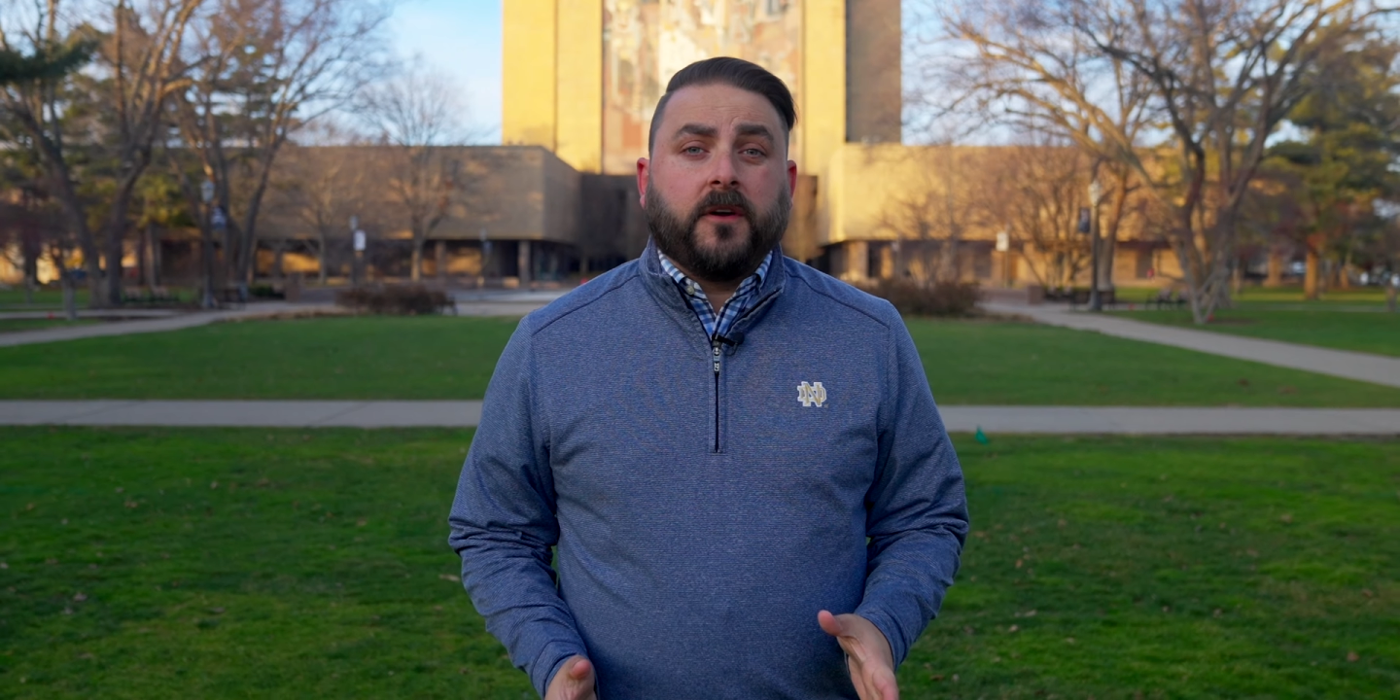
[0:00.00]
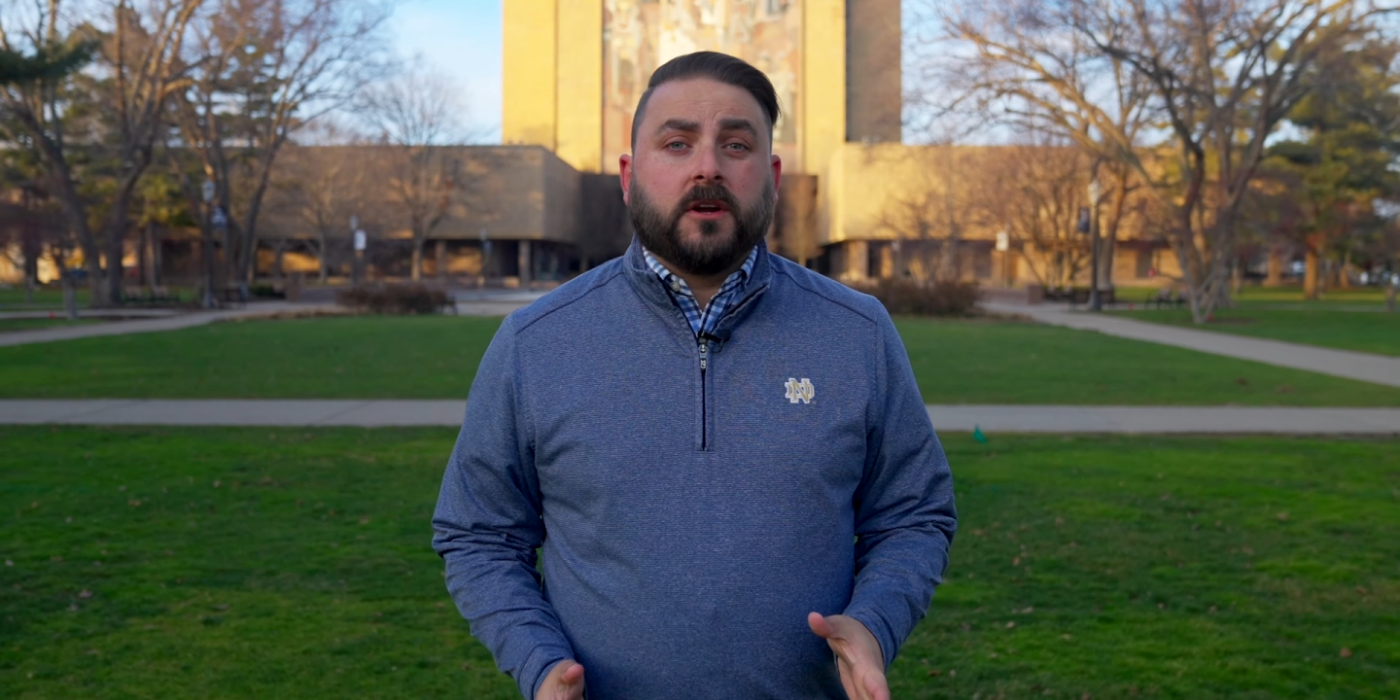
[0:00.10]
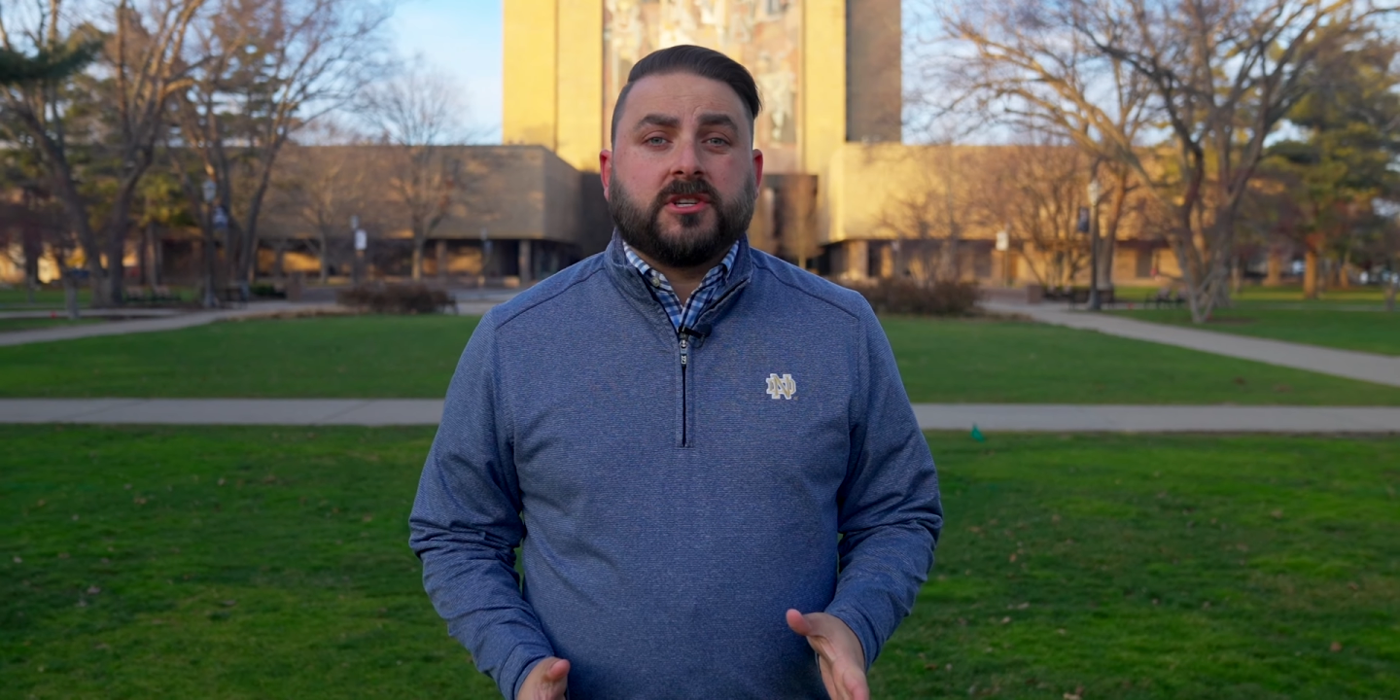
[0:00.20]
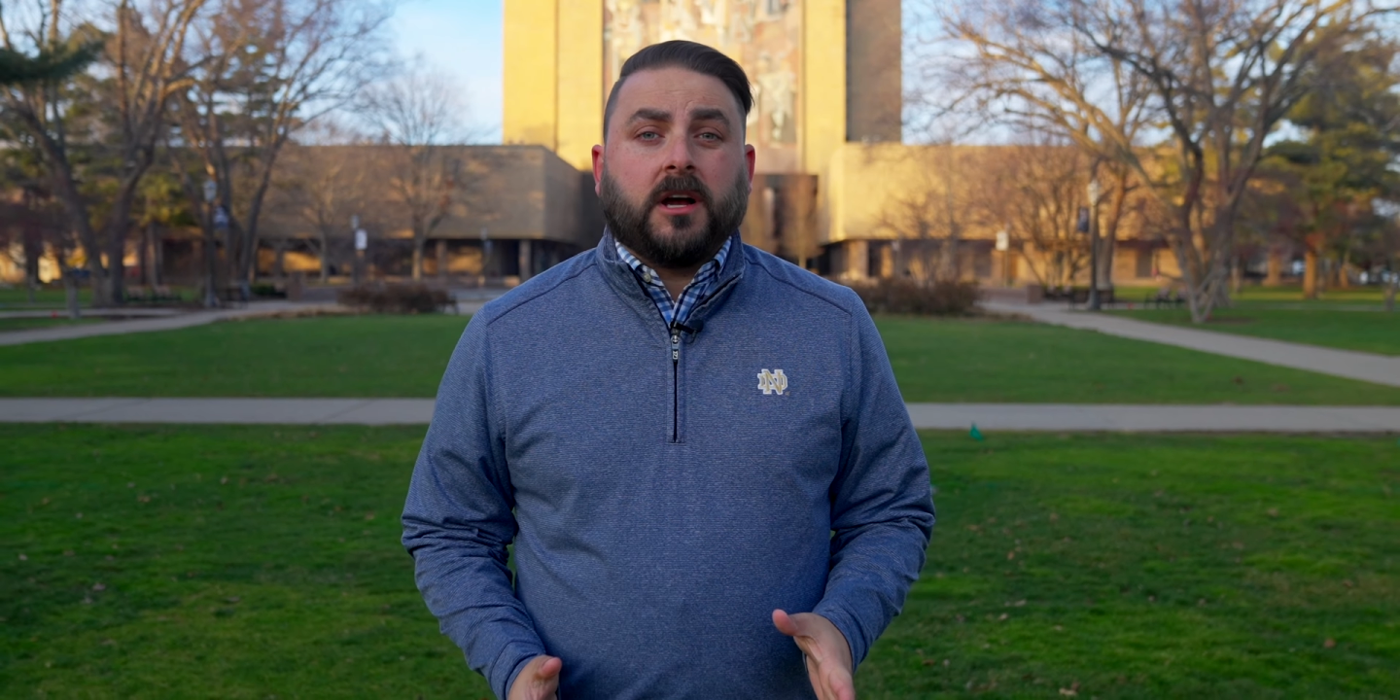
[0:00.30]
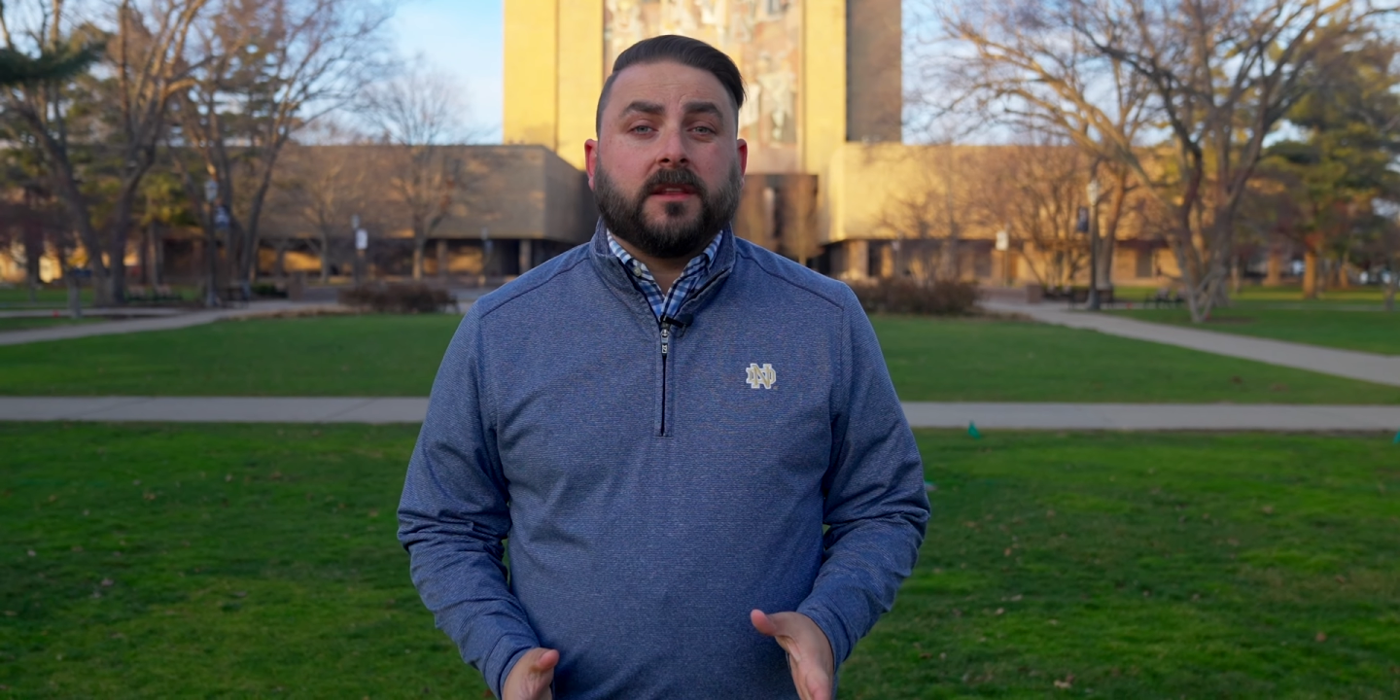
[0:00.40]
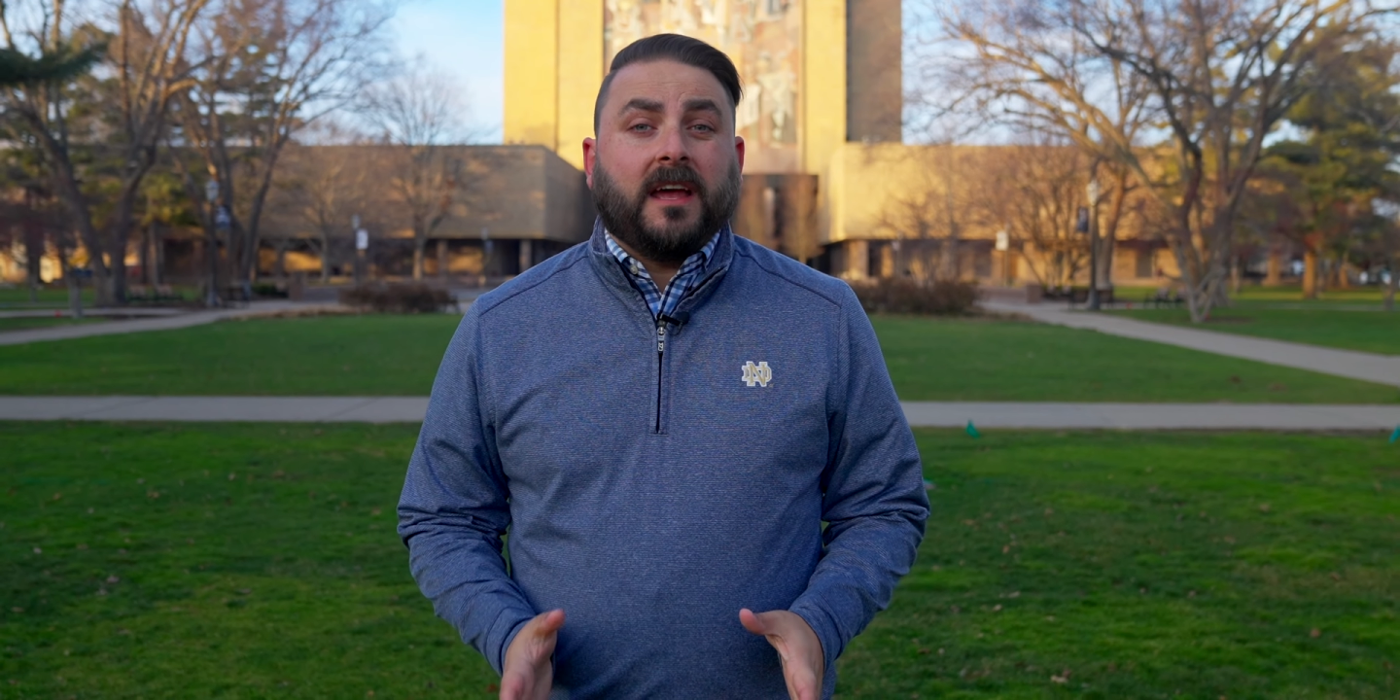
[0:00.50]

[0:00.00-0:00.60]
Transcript: Fairchild,